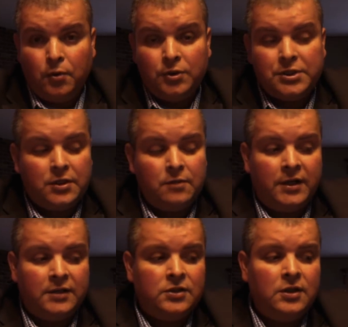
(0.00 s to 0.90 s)
push it too
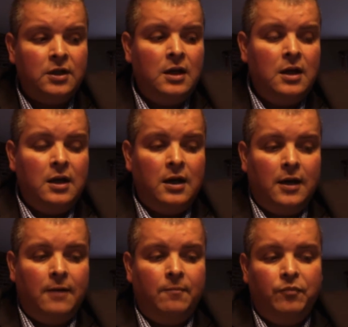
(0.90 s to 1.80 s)
much.
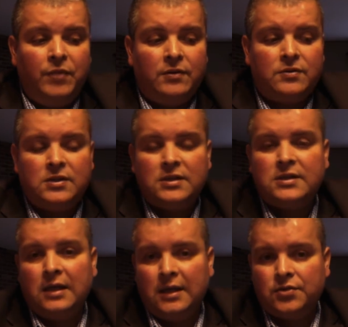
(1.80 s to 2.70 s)
because this
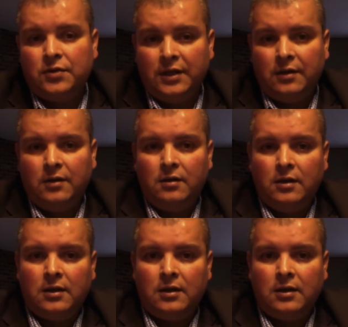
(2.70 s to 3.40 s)
can actually